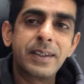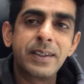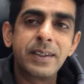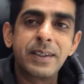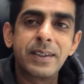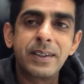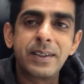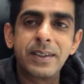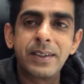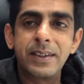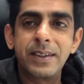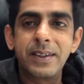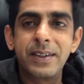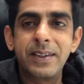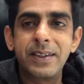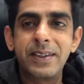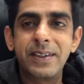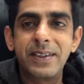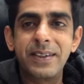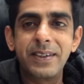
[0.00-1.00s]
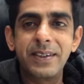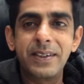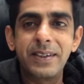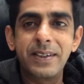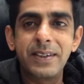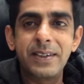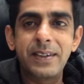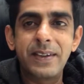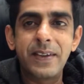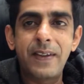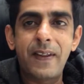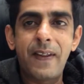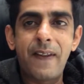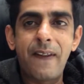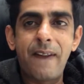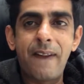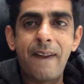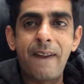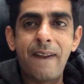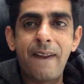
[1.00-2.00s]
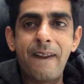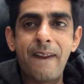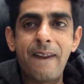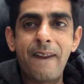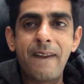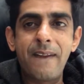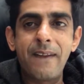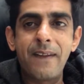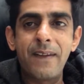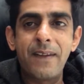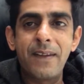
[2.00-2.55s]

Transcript: (not speaking)